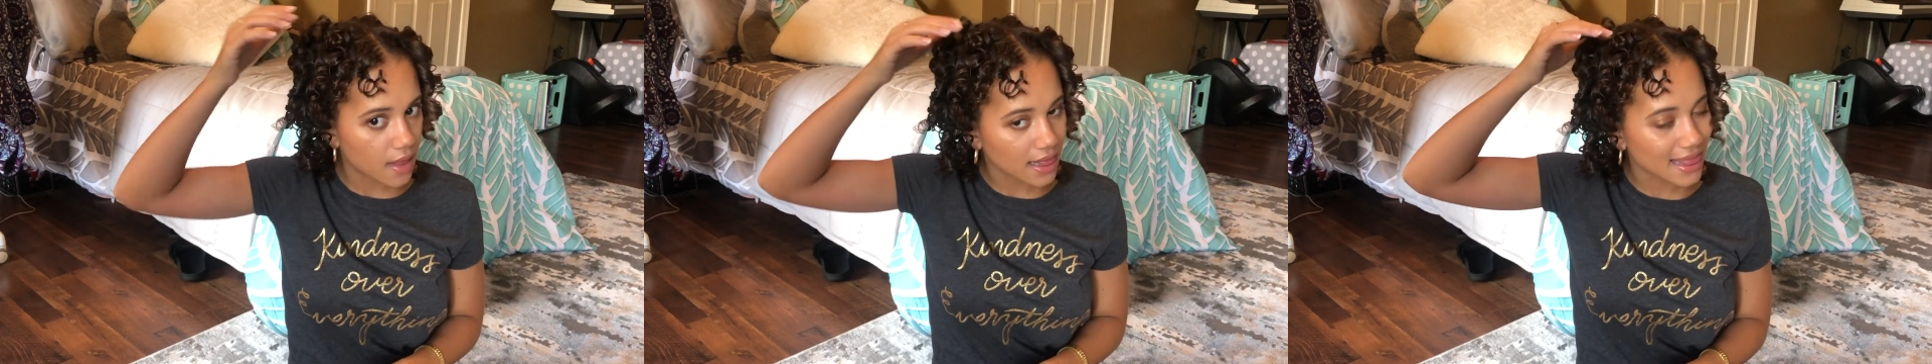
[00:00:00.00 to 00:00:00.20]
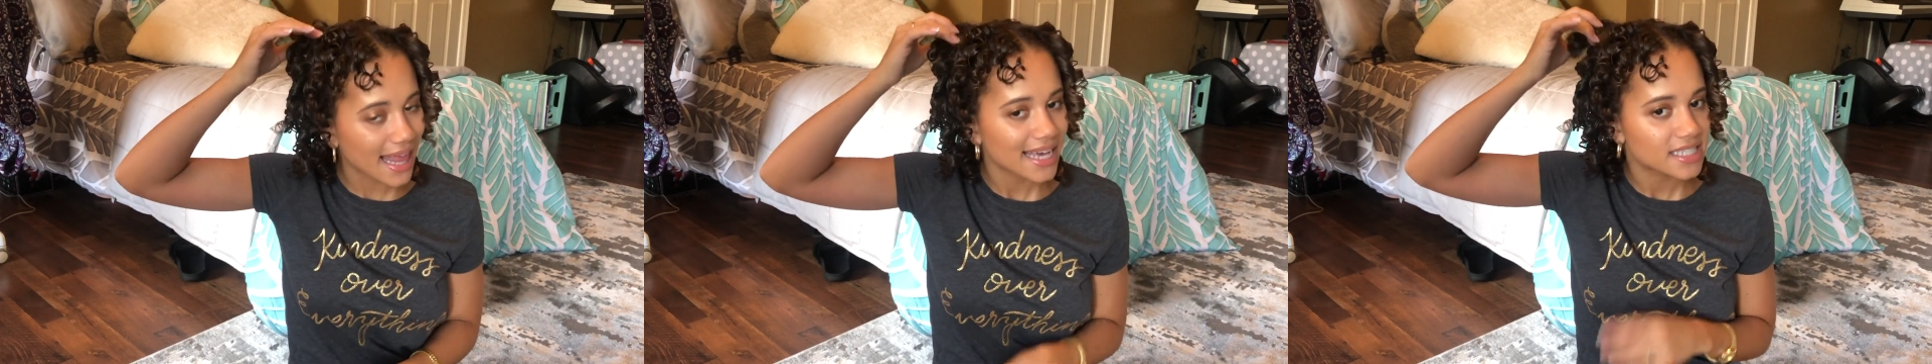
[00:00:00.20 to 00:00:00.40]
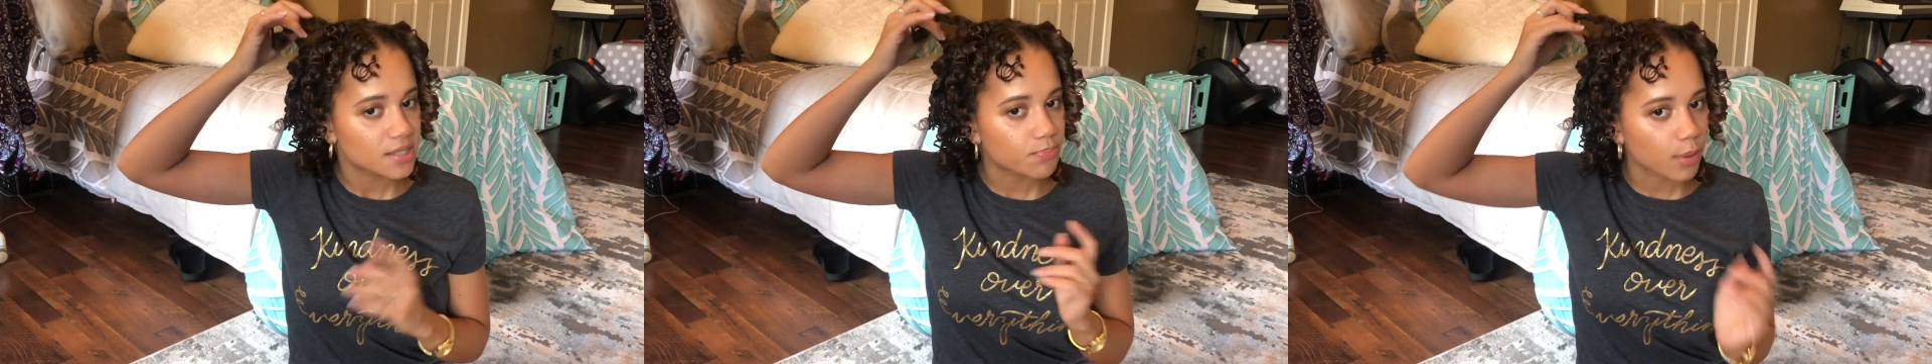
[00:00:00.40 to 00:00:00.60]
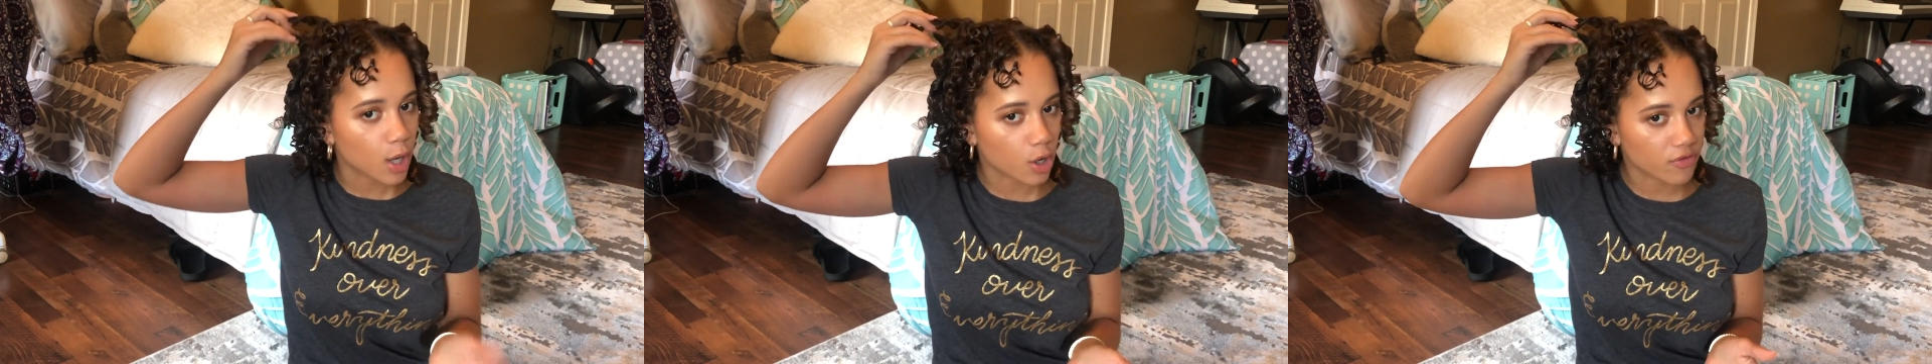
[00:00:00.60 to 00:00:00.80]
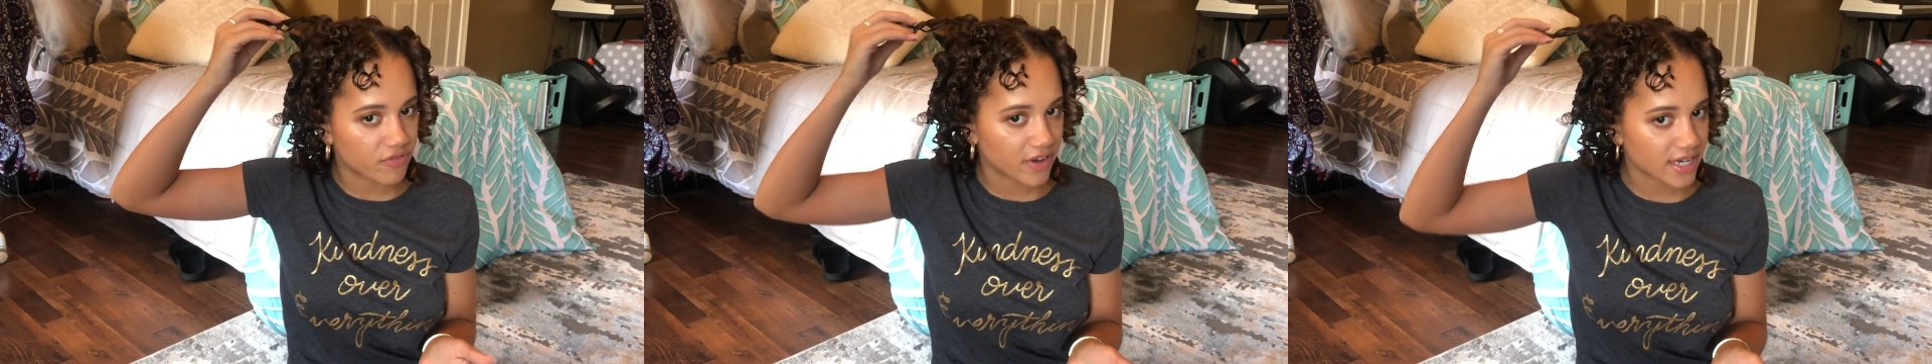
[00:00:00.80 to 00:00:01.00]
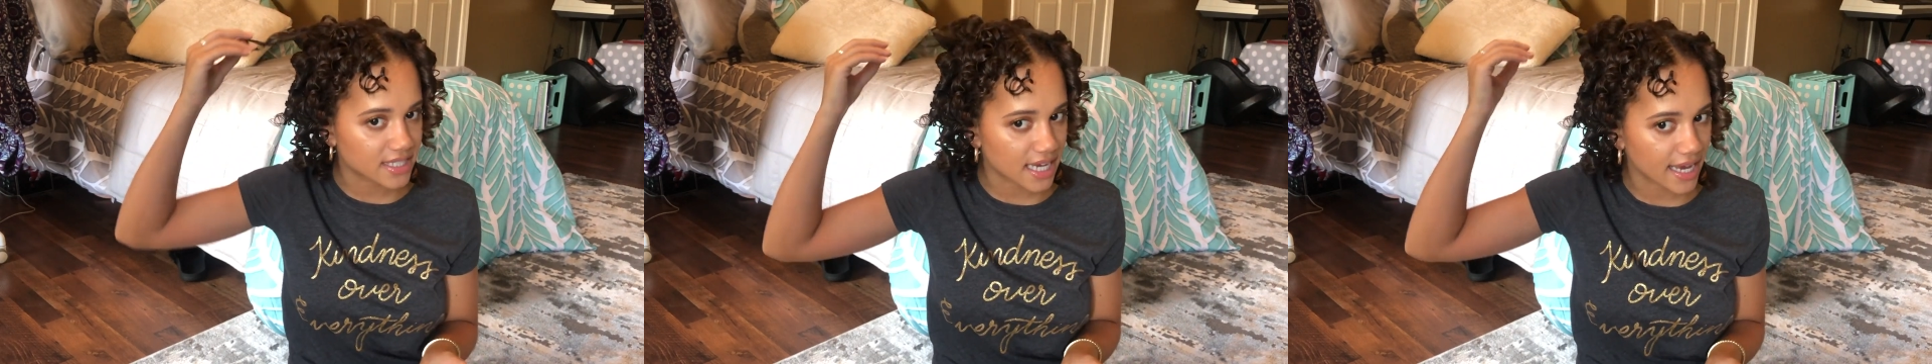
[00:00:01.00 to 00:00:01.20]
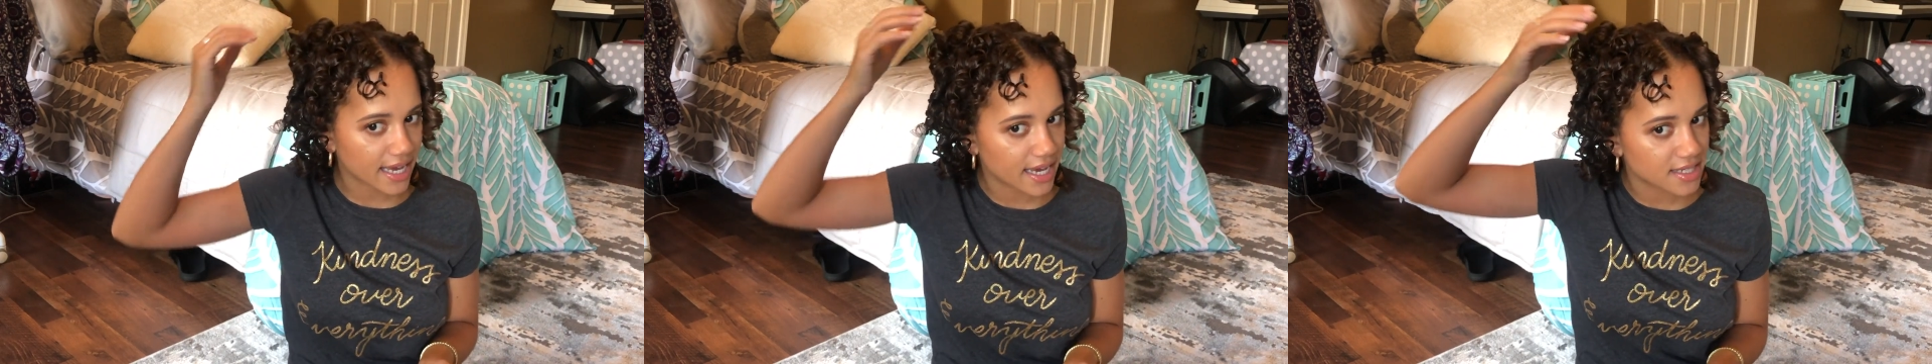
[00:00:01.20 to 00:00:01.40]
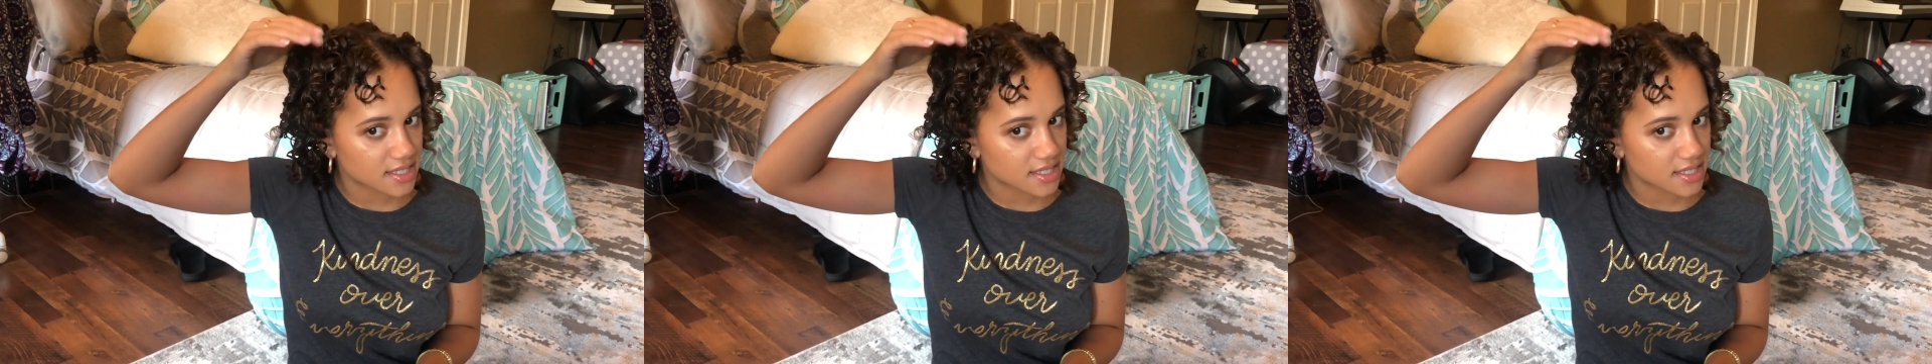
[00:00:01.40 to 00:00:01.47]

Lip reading: less perfect, I guess.